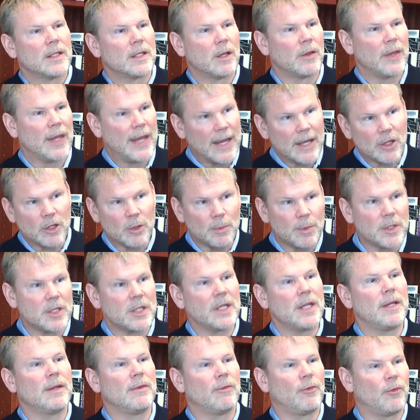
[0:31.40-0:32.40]
So the
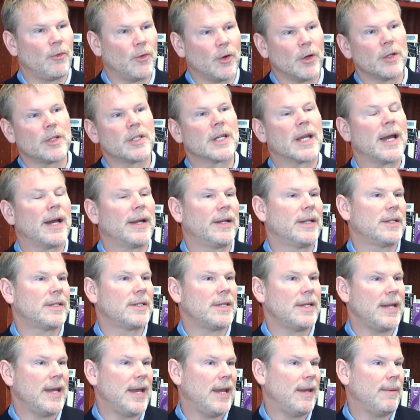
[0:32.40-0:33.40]
Anthropocene first got
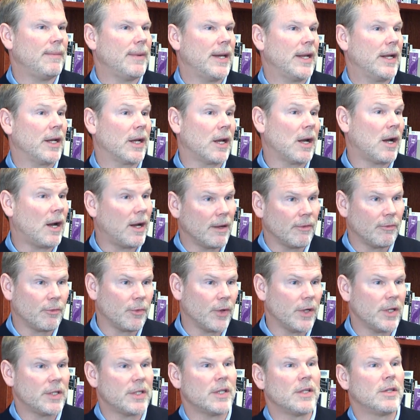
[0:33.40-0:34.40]
its name at a
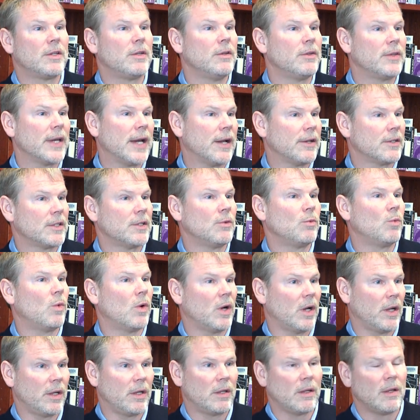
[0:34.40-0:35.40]
conference in
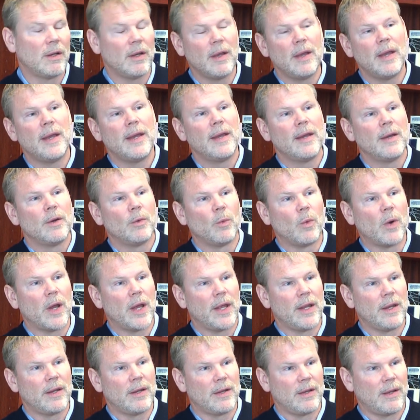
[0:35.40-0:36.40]
2001
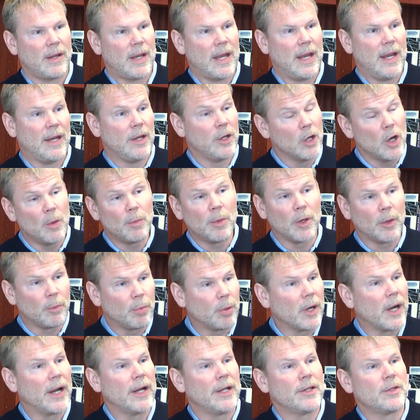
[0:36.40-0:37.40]
when a Nobel
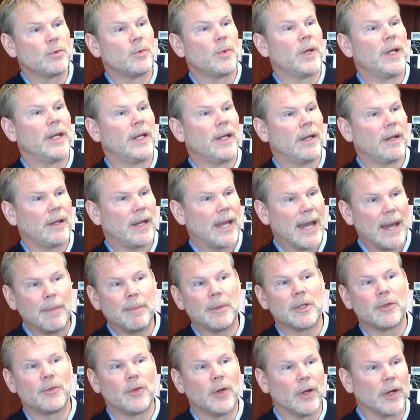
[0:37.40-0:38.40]
Prize winning
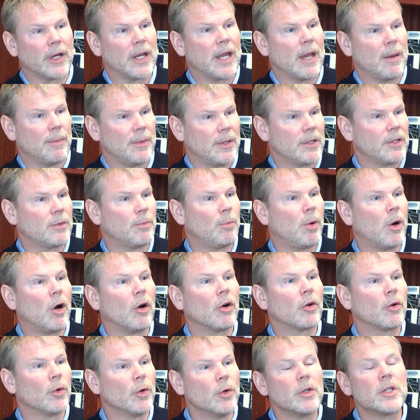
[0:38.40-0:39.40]
atmospheric chemist,
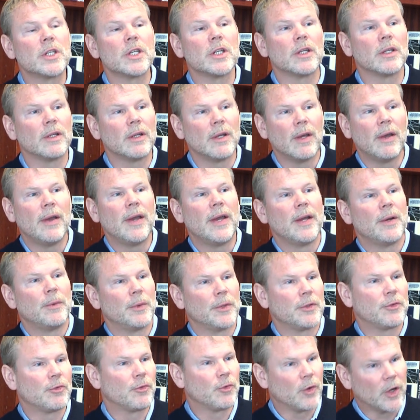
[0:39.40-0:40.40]
Paul Crutzen,
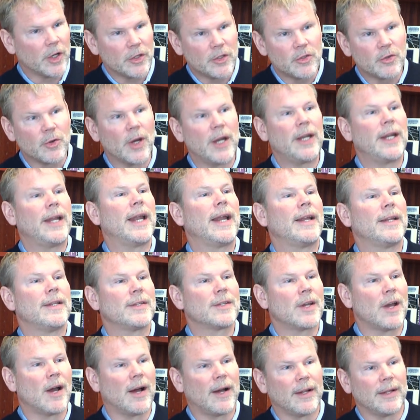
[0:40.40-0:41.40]
was frustrated at his
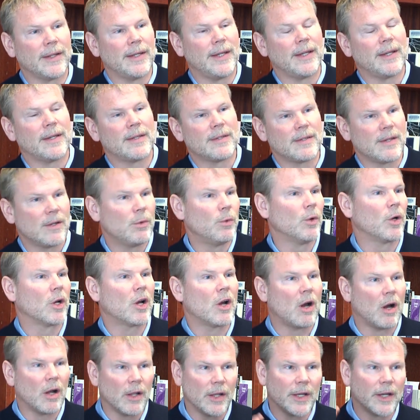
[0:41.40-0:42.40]
colleagues who were
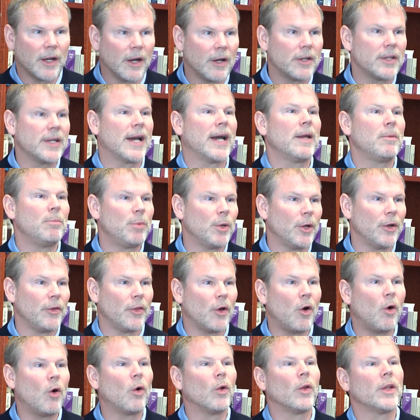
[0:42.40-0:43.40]
calling our time period
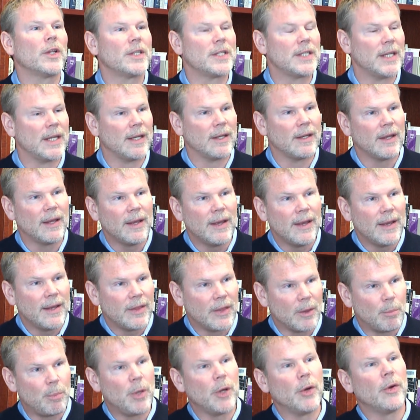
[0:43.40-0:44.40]
the Holocene,
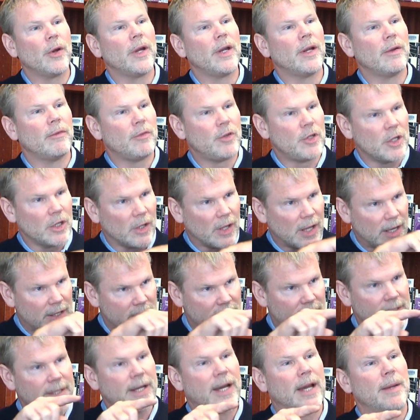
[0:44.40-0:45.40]
the period of
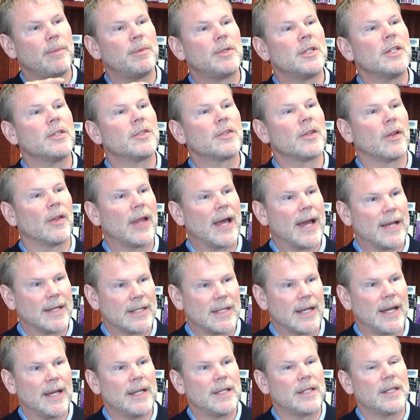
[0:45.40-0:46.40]
geologic time since the
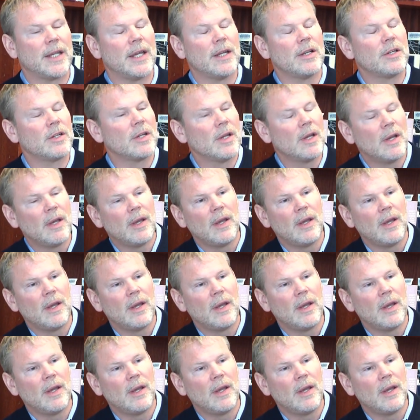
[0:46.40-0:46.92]
last ice age.